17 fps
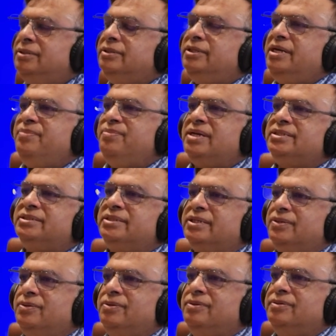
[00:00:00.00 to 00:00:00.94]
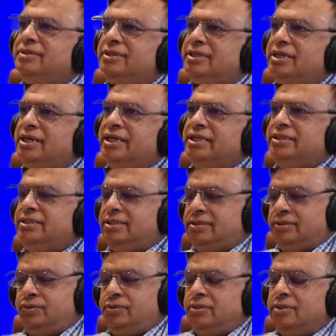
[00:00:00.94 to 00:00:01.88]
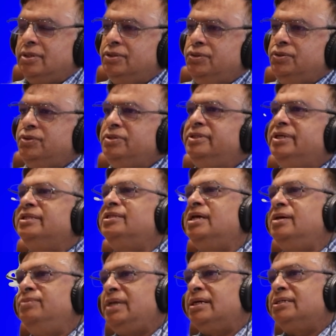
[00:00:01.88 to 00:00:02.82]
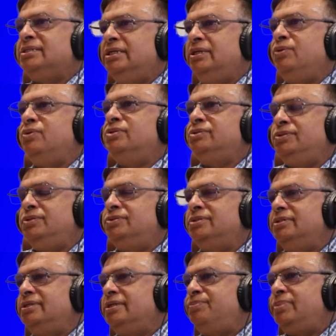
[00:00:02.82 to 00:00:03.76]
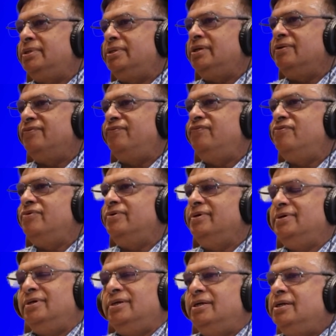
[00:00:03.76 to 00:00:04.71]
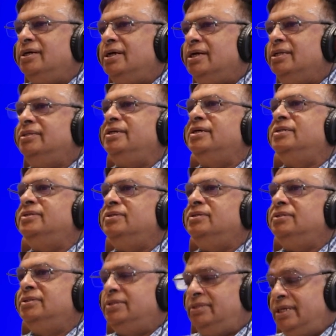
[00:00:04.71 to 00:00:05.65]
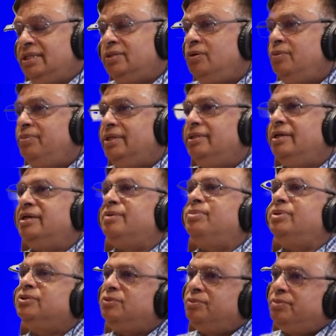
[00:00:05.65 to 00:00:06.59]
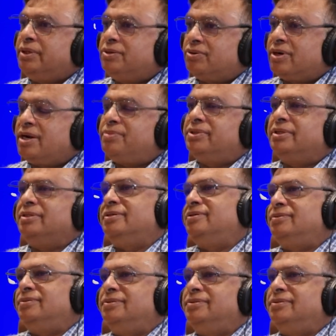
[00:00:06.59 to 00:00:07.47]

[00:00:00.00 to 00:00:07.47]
3 months ago, and during that time actually he was using that particular phone, and then the data will be there but will be corrupted.